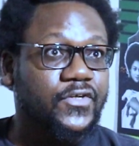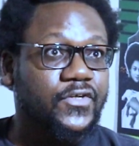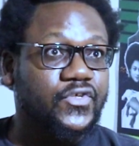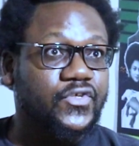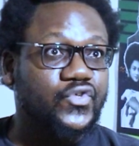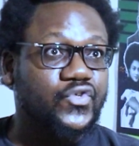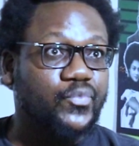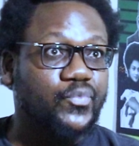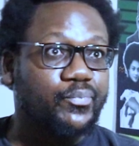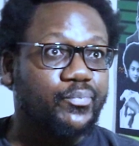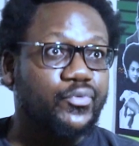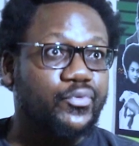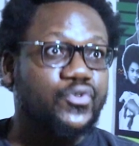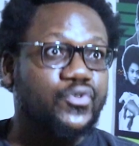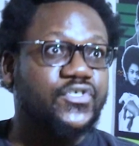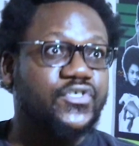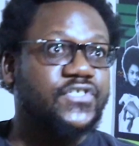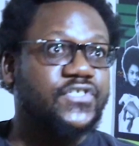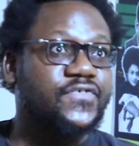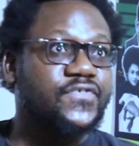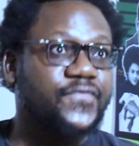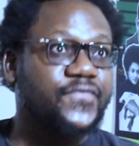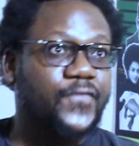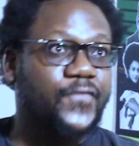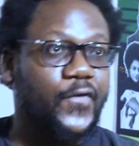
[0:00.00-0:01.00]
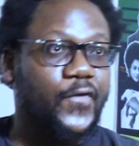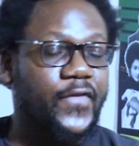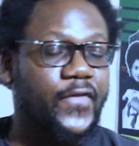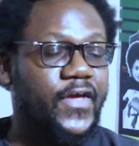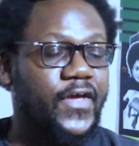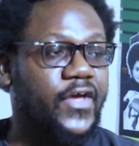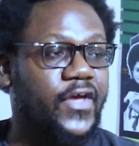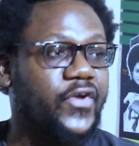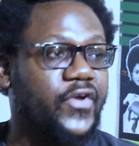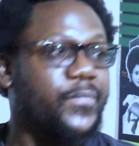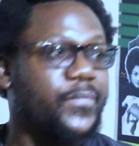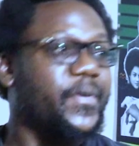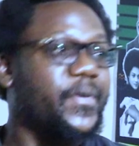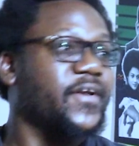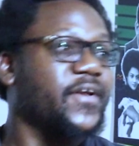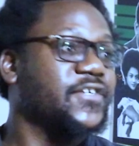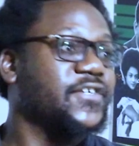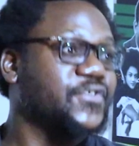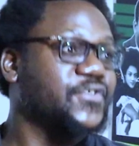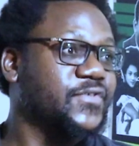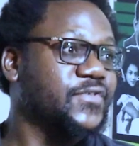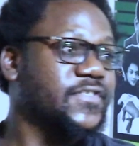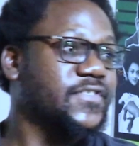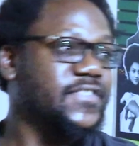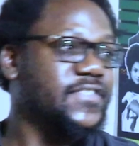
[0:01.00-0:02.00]
to push for the
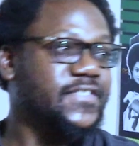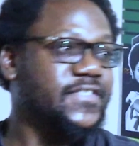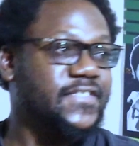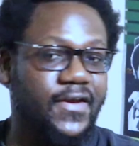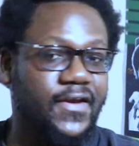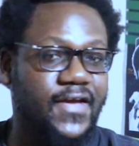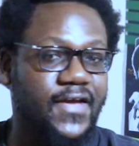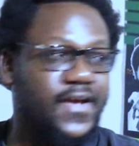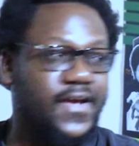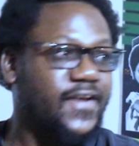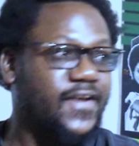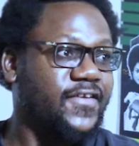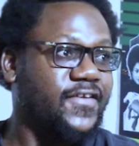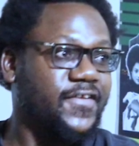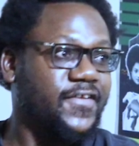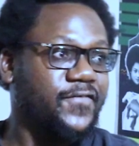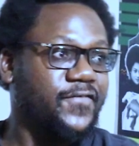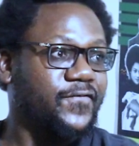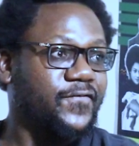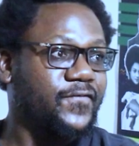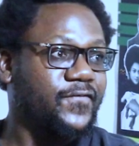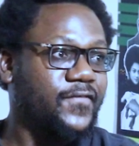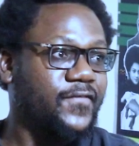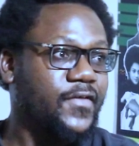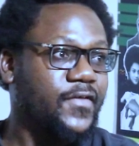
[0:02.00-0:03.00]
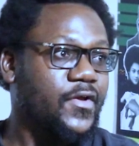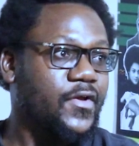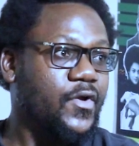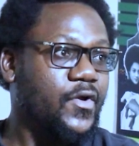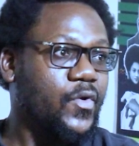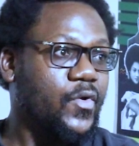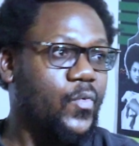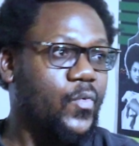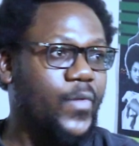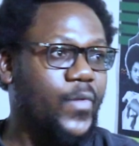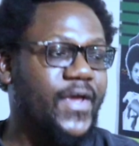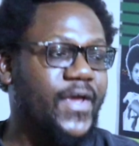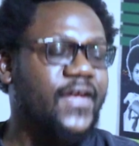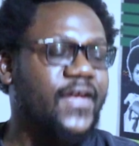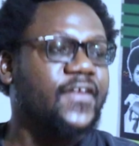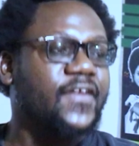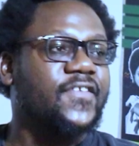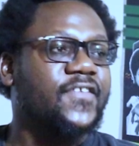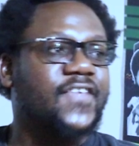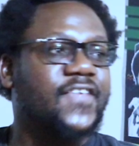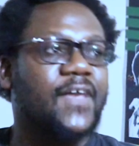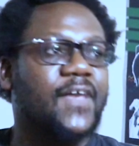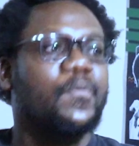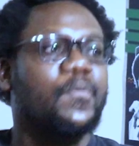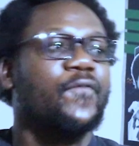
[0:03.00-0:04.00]
reparations narrative when
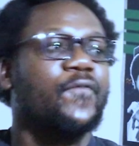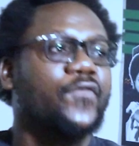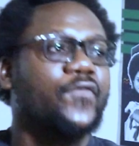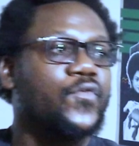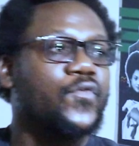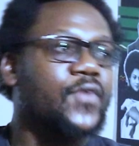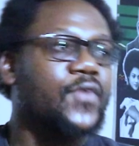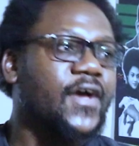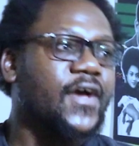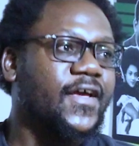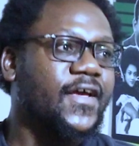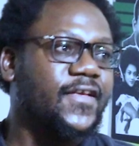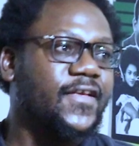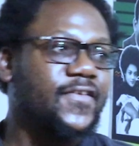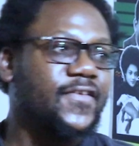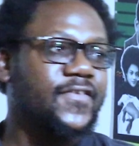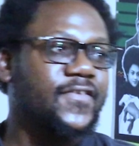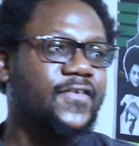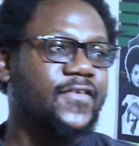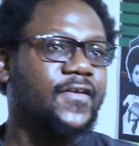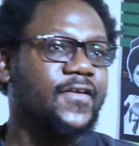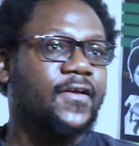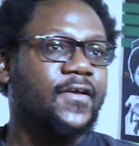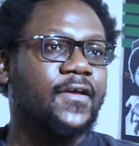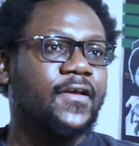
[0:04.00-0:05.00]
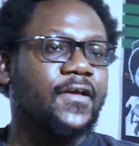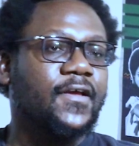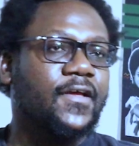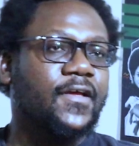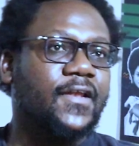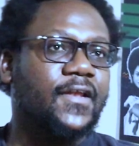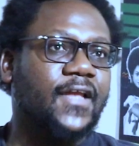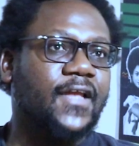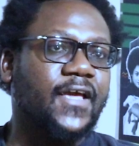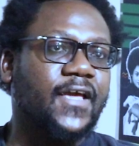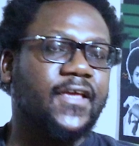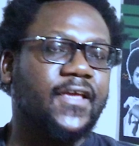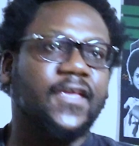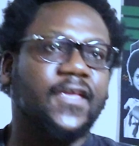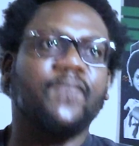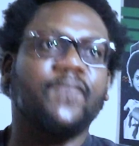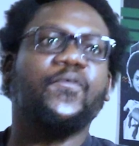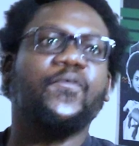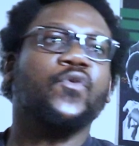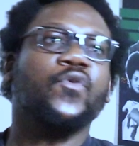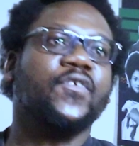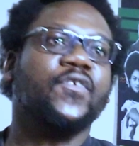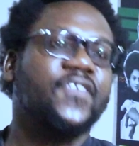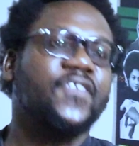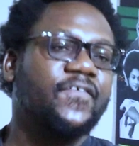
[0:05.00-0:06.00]
some of you guys, like if
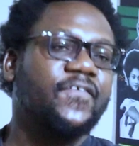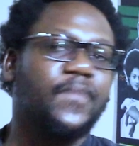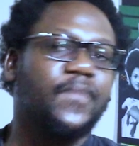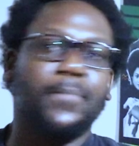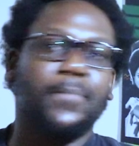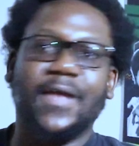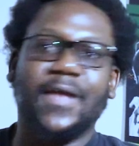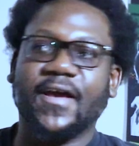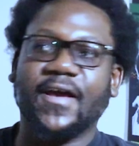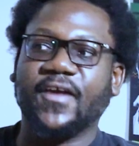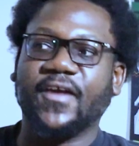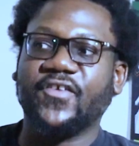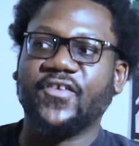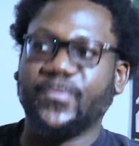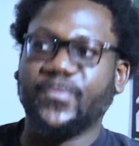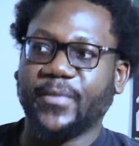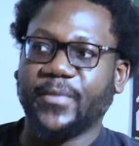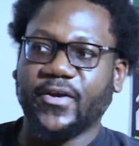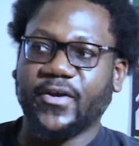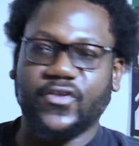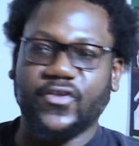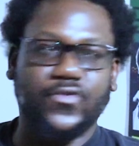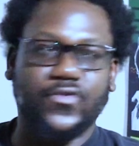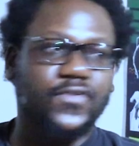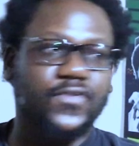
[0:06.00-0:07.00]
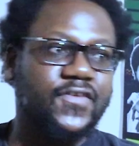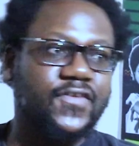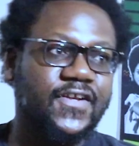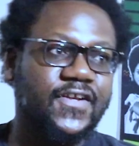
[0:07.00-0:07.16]
you receive a blanket reparations,